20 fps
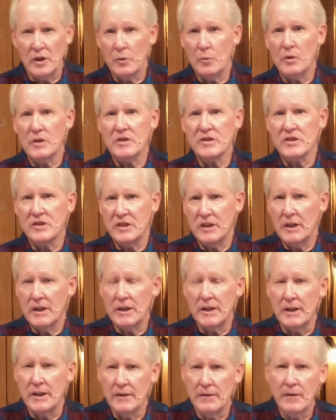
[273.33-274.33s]
We see it
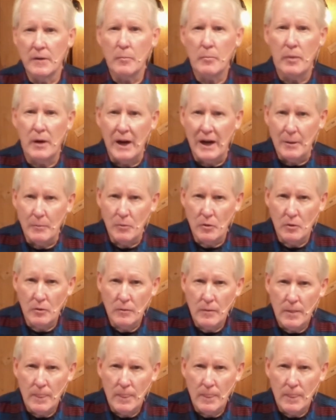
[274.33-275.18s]
in the Bible.